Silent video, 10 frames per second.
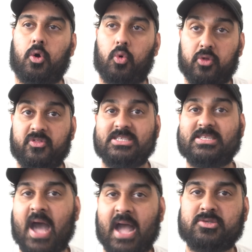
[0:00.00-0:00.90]
Will these
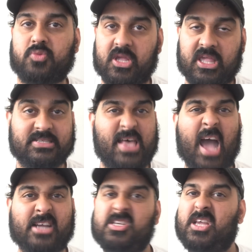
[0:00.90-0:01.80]
guys' rankings
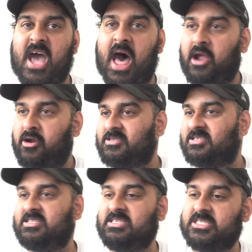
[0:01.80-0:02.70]
actually get higher as
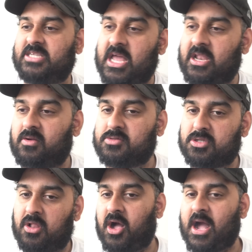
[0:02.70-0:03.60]
the season kind of goes
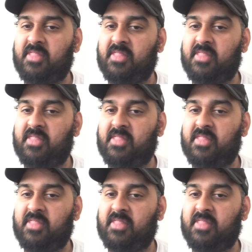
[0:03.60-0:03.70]
along?